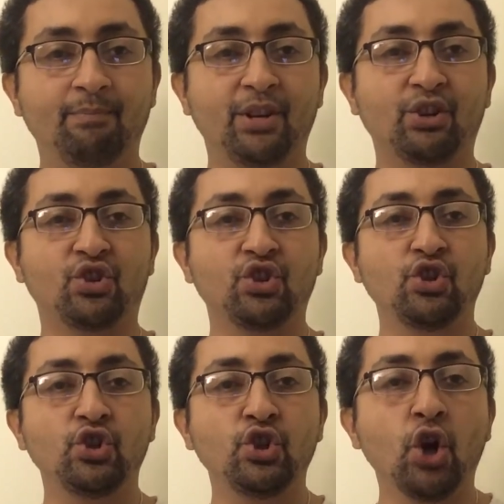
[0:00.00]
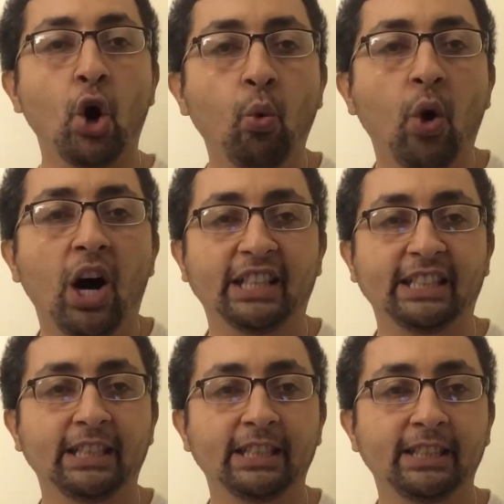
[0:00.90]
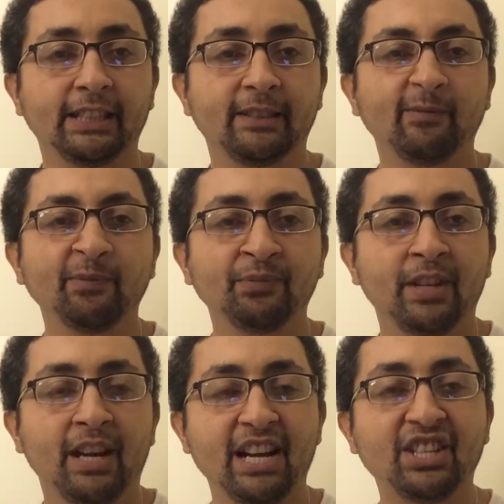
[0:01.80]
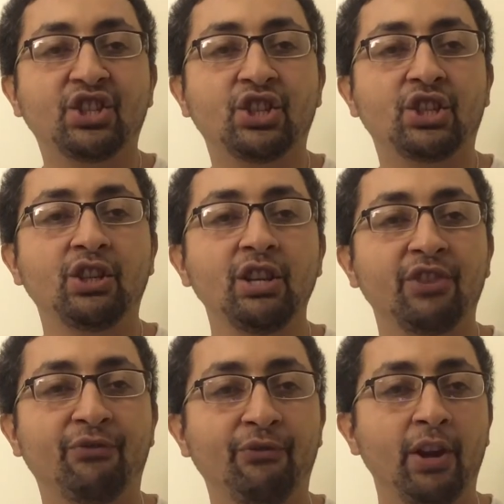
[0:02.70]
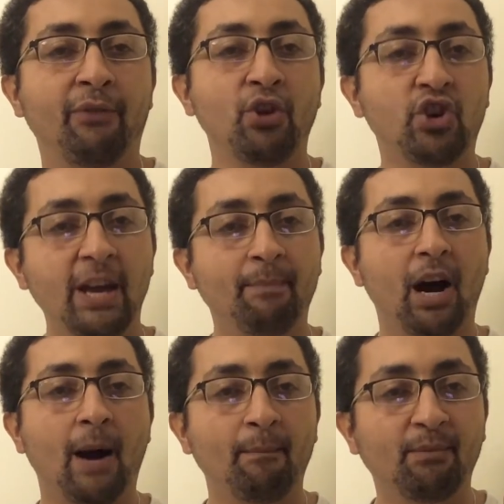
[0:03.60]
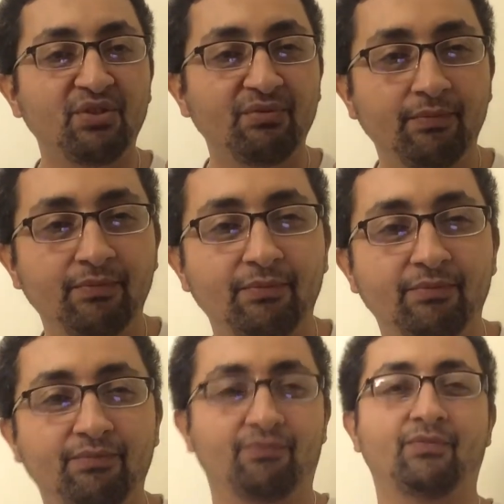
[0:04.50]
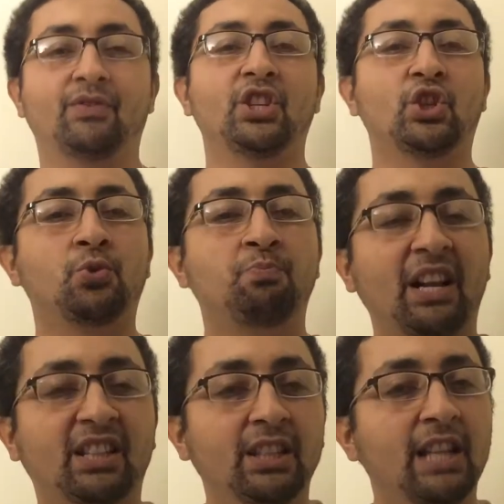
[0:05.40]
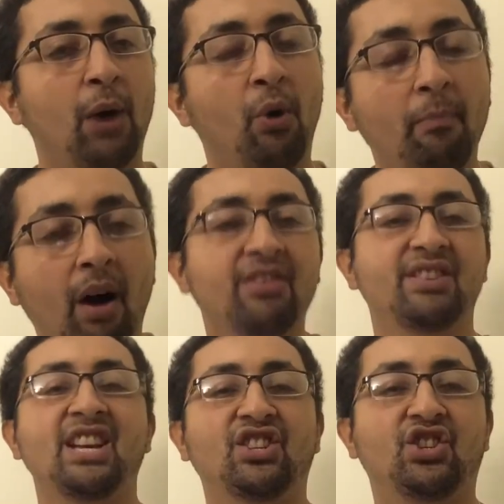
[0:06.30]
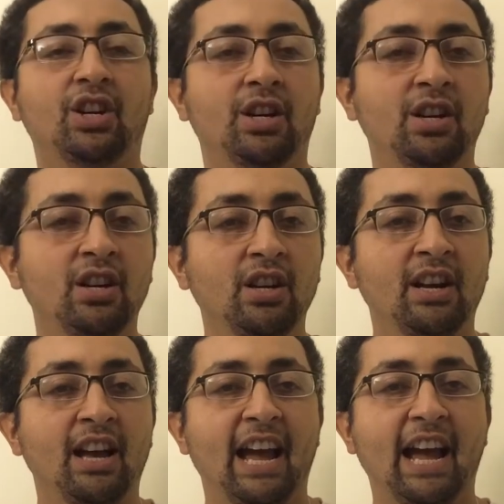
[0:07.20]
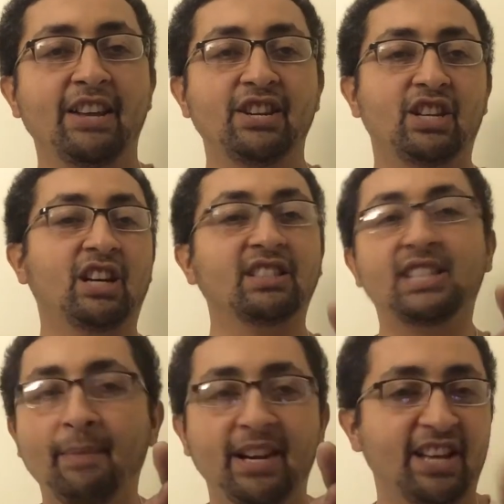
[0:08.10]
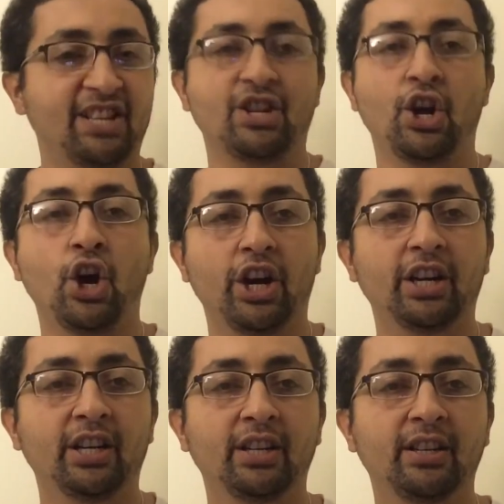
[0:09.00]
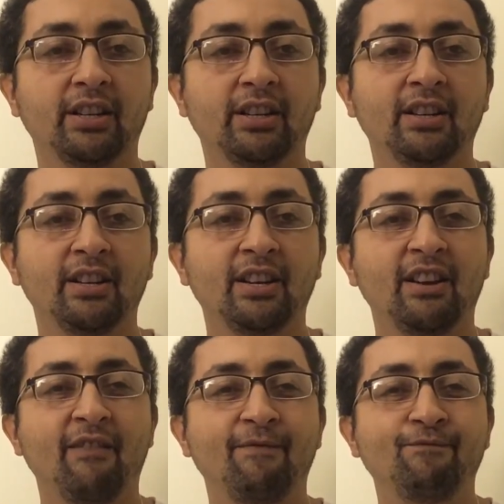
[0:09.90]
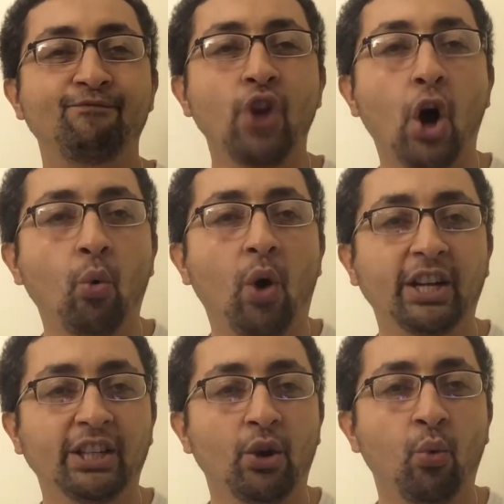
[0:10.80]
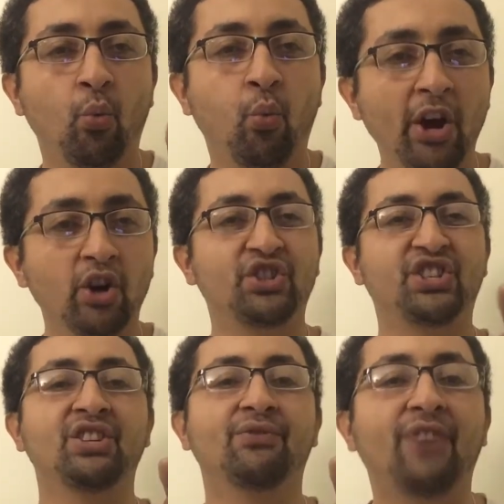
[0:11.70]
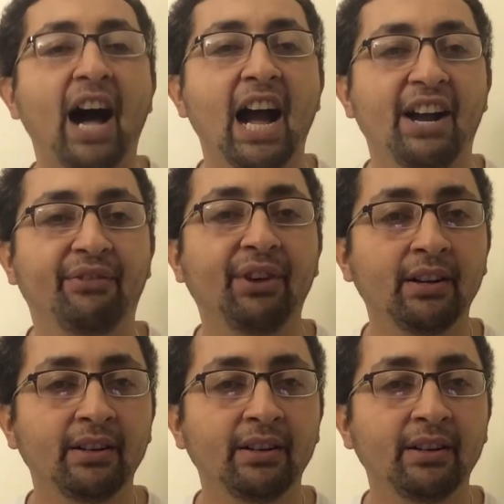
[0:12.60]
Because no one is, if you keep disrespecting our mother nature and contaminating her, no one will survive